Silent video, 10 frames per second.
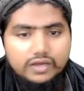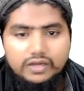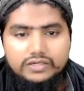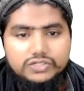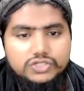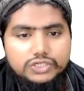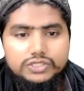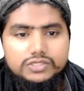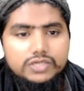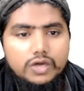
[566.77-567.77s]

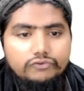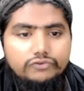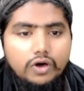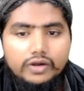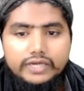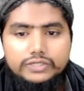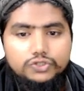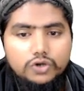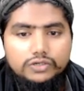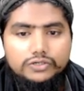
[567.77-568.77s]
Discussions of long and
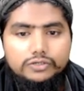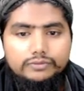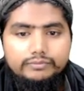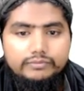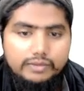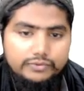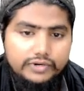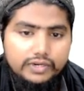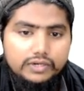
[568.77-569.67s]
short term memory,